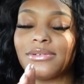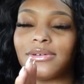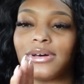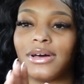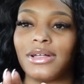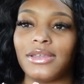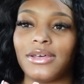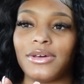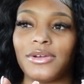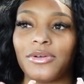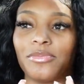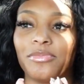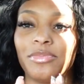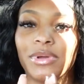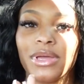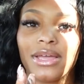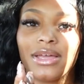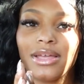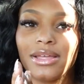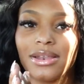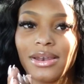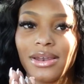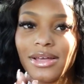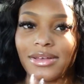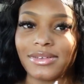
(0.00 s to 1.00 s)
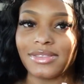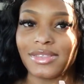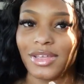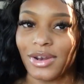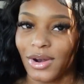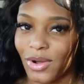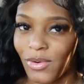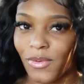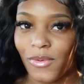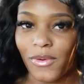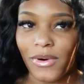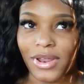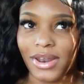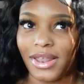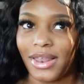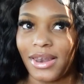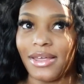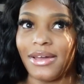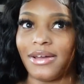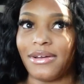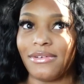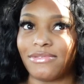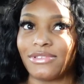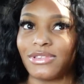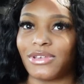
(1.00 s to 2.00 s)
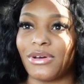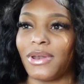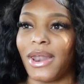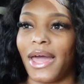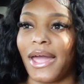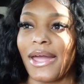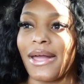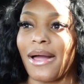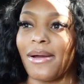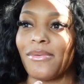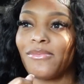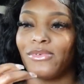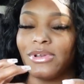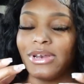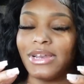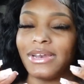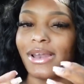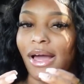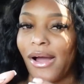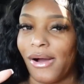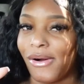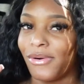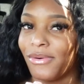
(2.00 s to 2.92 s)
a little bit less than a quarter left so like i'm really not